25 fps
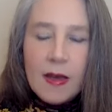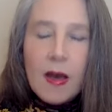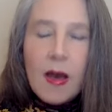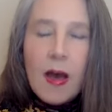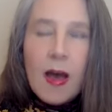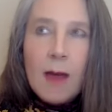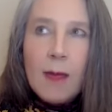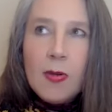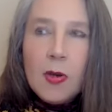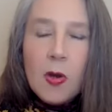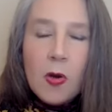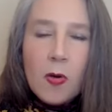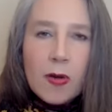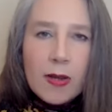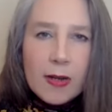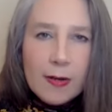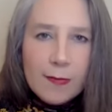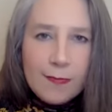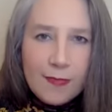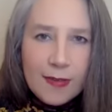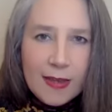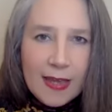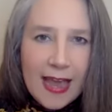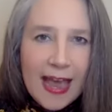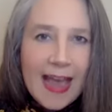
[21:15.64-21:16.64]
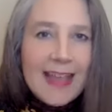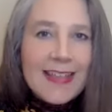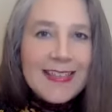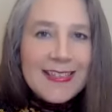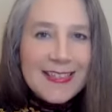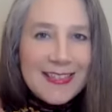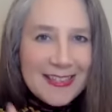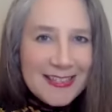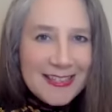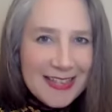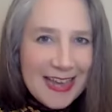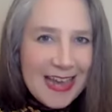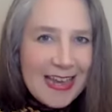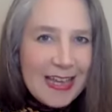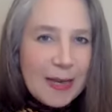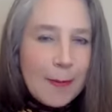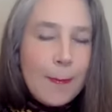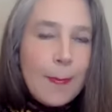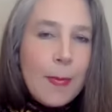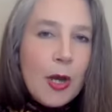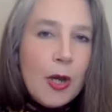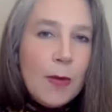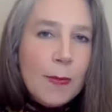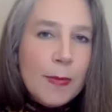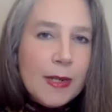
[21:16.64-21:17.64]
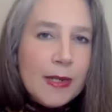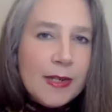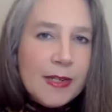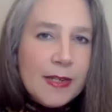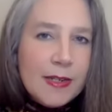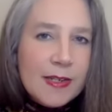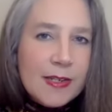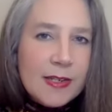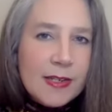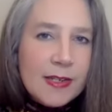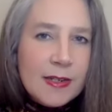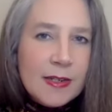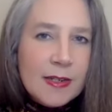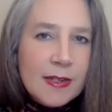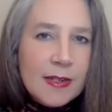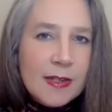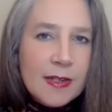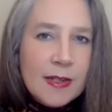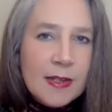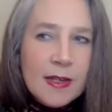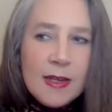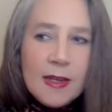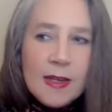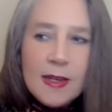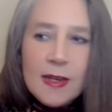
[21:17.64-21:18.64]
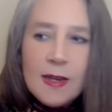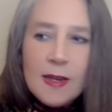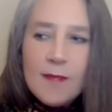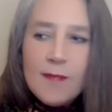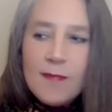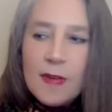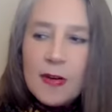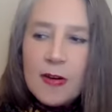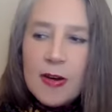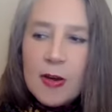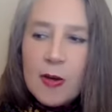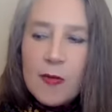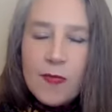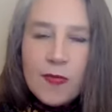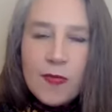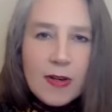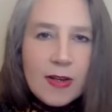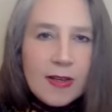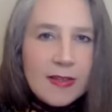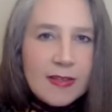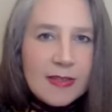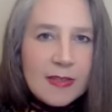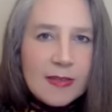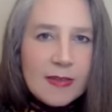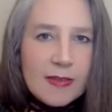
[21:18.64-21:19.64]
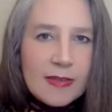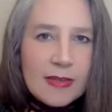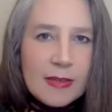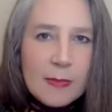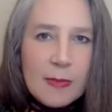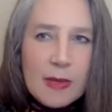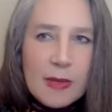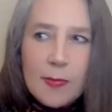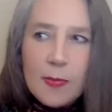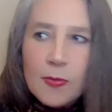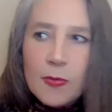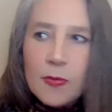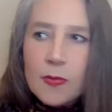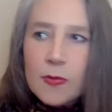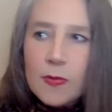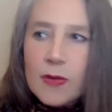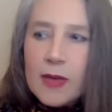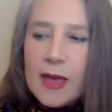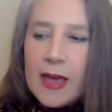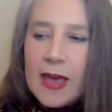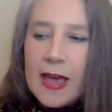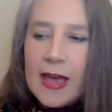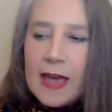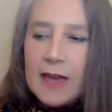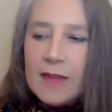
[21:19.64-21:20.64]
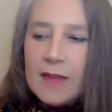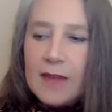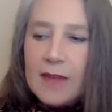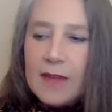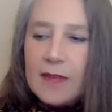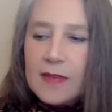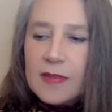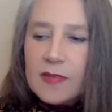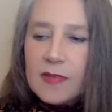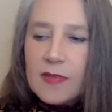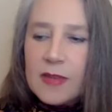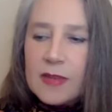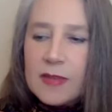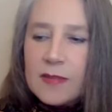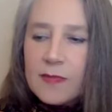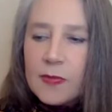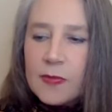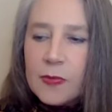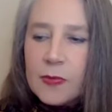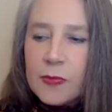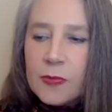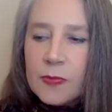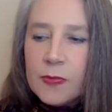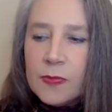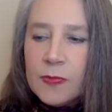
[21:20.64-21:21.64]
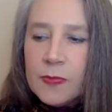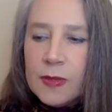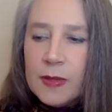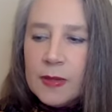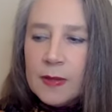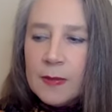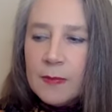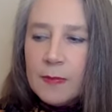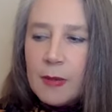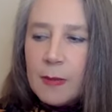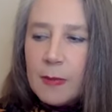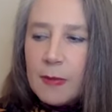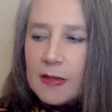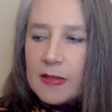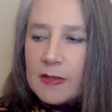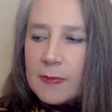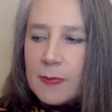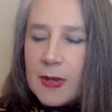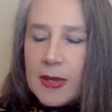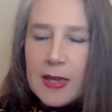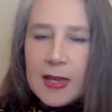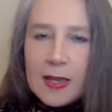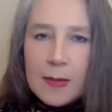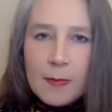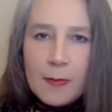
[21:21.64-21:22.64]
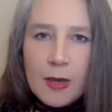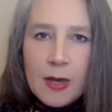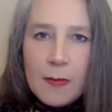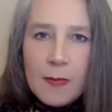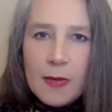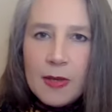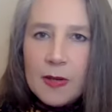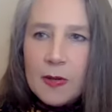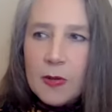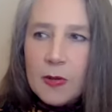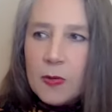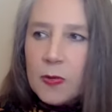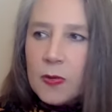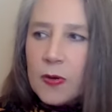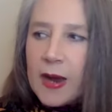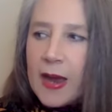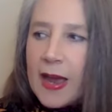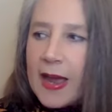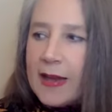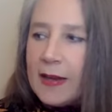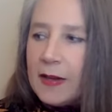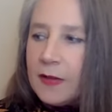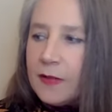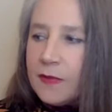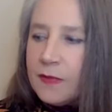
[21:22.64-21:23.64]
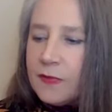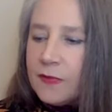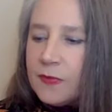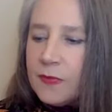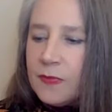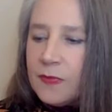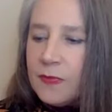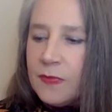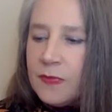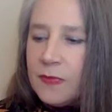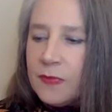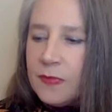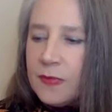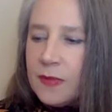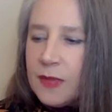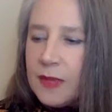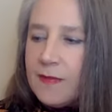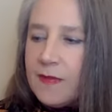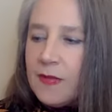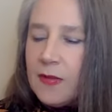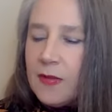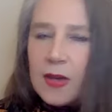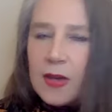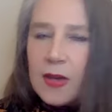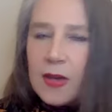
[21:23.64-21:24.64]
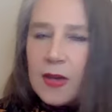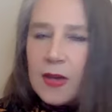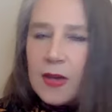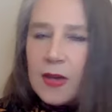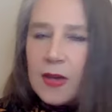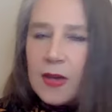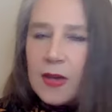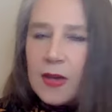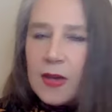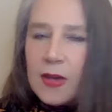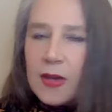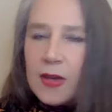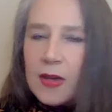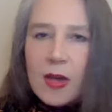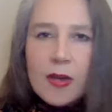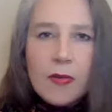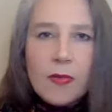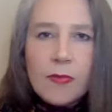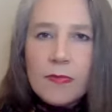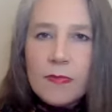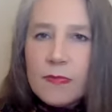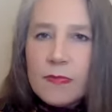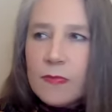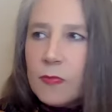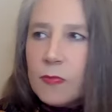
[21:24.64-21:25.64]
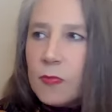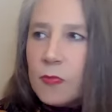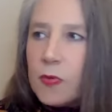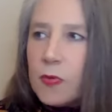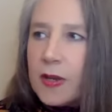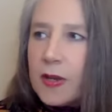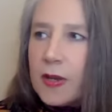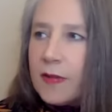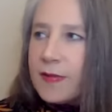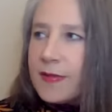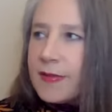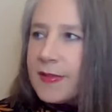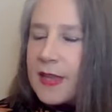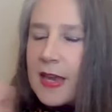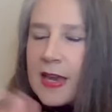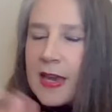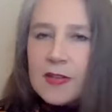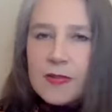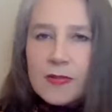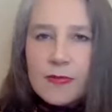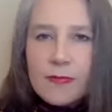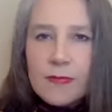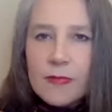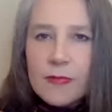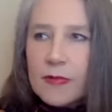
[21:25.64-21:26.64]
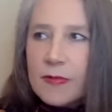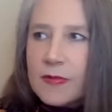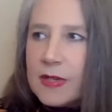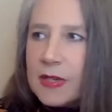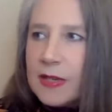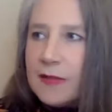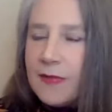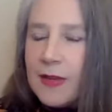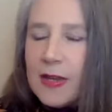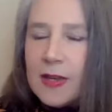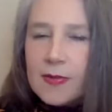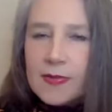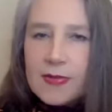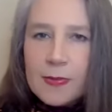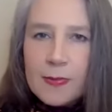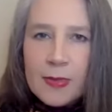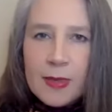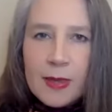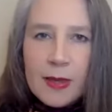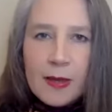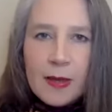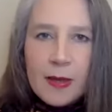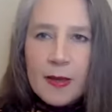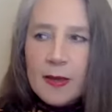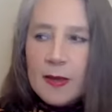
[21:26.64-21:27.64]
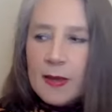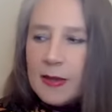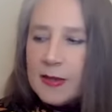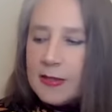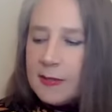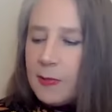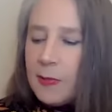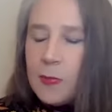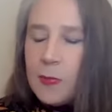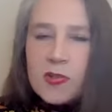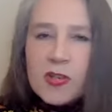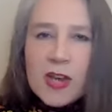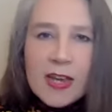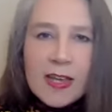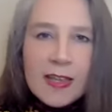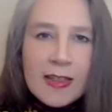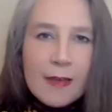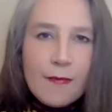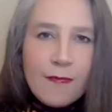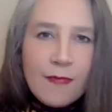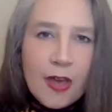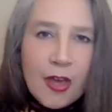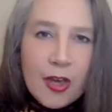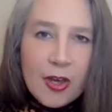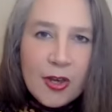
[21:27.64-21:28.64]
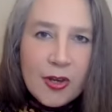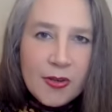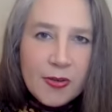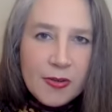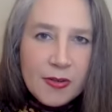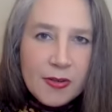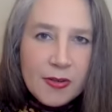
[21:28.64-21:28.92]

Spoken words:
I'm not going to forget to take a moment. You know, very often I still see people ahead of a stressful public speaking moment, or ahead of even going on, walking on stage on TV or something, there's people checking their phone.